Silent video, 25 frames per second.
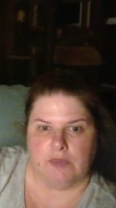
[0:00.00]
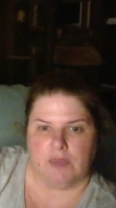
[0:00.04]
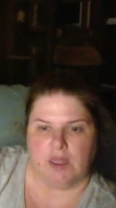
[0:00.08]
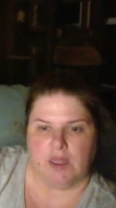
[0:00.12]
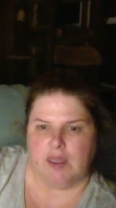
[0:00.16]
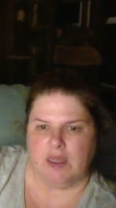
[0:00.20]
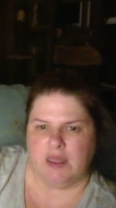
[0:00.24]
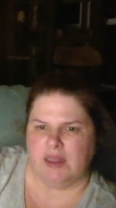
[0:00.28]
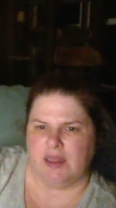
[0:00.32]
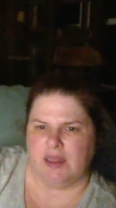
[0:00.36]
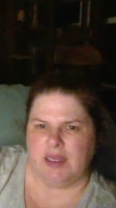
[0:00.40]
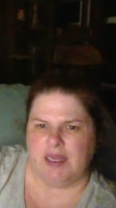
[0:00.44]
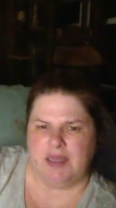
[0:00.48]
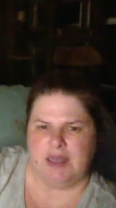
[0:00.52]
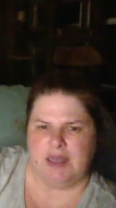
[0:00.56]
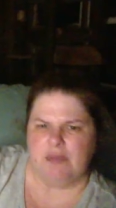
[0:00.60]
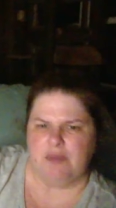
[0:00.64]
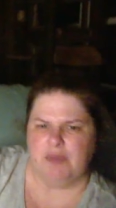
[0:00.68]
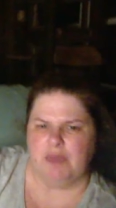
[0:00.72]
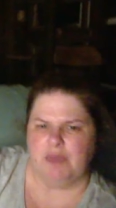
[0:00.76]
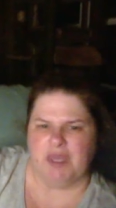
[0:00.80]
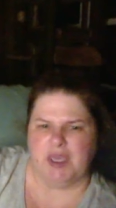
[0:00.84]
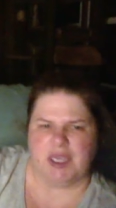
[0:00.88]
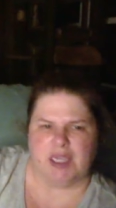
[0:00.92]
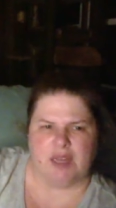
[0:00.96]
They
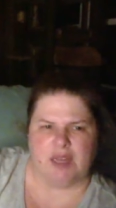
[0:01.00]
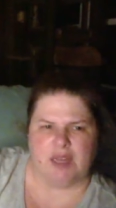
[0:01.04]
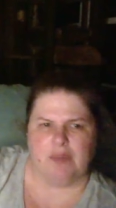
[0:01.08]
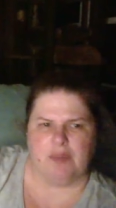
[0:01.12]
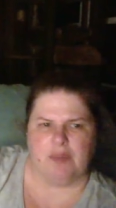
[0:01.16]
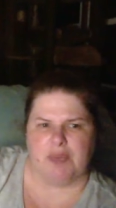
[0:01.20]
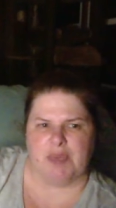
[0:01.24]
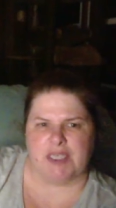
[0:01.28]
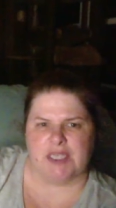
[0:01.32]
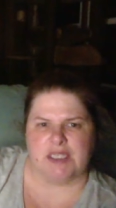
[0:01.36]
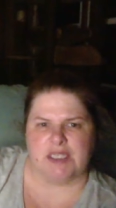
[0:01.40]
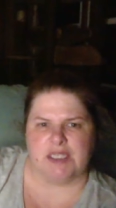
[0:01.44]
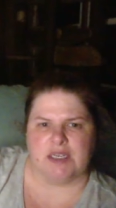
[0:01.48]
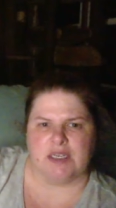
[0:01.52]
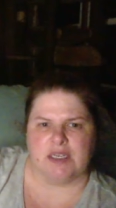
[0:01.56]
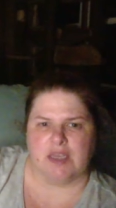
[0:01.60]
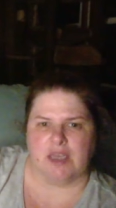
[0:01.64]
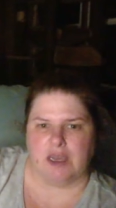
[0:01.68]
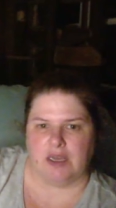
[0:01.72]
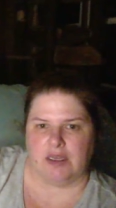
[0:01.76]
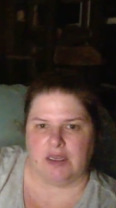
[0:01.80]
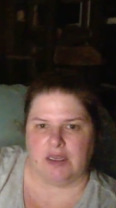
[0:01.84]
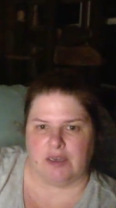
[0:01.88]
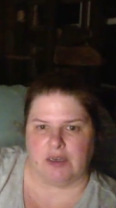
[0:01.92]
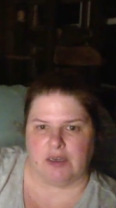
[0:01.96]
didn't pick the best
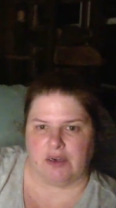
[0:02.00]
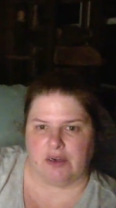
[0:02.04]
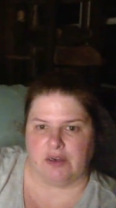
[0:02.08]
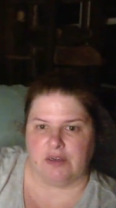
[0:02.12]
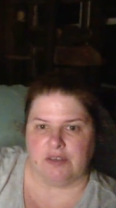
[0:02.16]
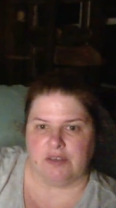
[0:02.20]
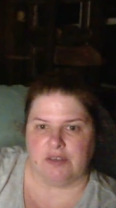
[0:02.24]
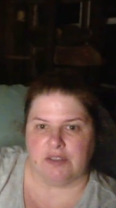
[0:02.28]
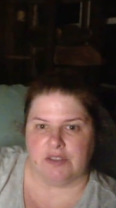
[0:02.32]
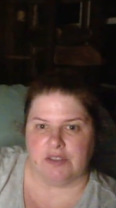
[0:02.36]
color